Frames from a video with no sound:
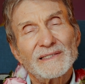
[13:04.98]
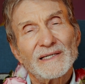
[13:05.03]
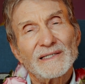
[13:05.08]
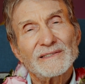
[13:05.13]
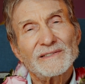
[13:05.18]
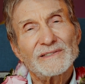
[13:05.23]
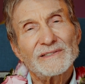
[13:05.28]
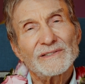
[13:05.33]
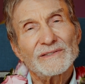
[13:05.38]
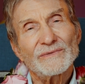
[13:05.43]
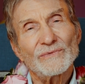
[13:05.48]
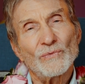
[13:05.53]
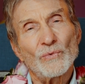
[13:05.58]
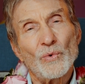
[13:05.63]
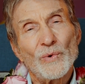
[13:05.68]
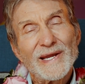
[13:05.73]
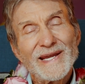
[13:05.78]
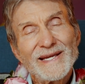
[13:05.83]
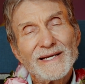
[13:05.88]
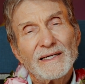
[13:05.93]
us
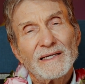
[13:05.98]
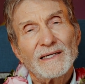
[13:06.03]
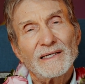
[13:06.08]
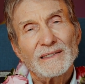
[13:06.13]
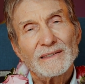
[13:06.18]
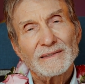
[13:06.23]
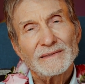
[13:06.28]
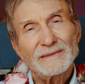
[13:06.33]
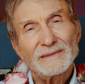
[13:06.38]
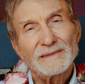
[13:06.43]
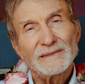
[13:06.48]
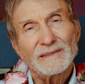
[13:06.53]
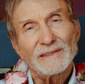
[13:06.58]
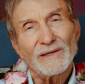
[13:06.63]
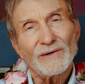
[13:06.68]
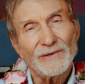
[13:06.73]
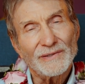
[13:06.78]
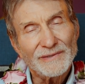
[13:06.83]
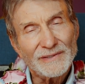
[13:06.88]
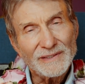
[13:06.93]
weak
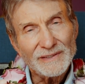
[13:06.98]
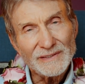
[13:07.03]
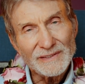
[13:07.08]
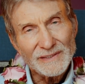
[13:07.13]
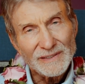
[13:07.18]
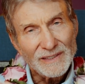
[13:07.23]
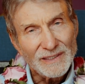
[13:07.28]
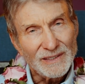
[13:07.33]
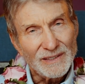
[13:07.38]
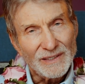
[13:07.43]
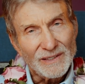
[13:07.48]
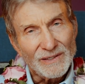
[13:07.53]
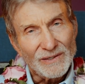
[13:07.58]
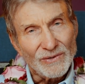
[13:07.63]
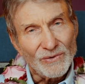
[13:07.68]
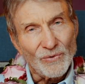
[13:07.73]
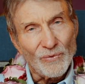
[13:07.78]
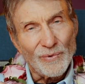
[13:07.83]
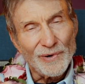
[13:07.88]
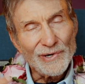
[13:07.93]
on this
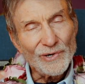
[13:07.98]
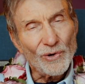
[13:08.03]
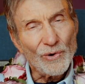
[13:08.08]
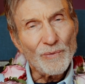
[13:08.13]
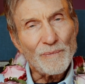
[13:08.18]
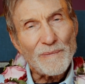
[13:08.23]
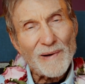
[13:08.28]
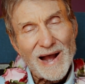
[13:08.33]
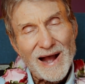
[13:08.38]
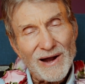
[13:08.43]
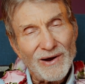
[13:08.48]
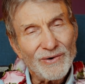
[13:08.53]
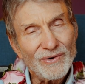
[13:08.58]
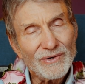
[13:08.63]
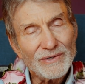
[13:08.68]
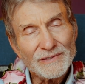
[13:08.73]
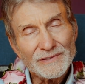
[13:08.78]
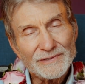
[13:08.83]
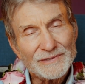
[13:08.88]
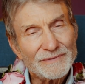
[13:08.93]

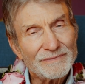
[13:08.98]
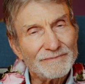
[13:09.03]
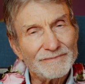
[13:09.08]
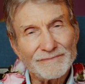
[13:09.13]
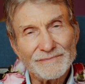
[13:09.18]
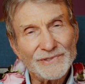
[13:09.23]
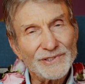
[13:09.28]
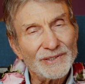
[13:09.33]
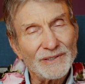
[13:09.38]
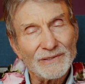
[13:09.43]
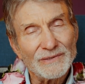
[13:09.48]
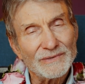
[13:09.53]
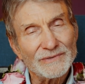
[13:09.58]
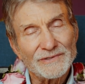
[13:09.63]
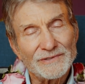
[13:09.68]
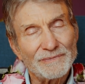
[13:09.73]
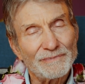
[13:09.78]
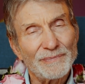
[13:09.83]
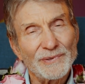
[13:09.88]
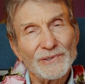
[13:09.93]
willpower's,
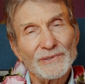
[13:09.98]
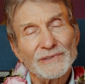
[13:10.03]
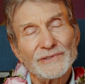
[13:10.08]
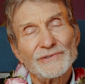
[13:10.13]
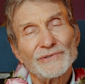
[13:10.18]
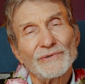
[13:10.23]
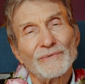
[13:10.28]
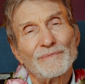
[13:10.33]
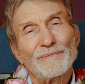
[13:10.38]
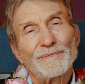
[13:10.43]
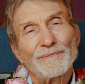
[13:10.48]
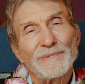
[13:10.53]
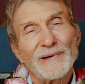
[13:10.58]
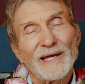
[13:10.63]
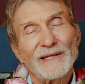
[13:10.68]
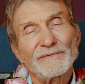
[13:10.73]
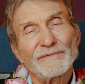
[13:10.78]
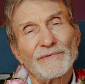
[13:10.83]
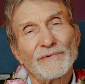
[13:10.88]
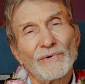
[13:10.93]
spiritual
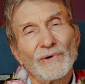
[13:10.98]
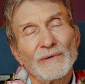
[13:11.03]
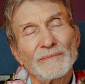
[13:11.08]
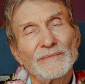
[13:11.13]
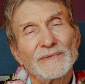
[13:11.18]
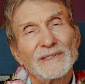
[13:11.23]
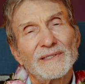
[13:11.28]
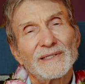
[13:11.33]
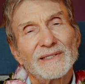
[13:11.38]
platform?